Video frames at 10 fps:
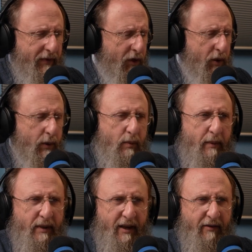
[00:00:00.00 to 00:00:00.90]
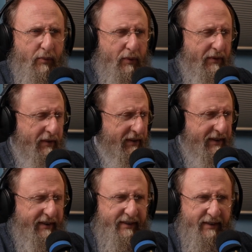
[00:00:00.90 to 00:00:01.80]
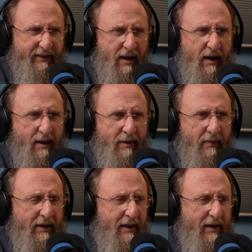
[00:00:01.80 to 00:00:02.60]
Jewish women gave birth to 6 at a time,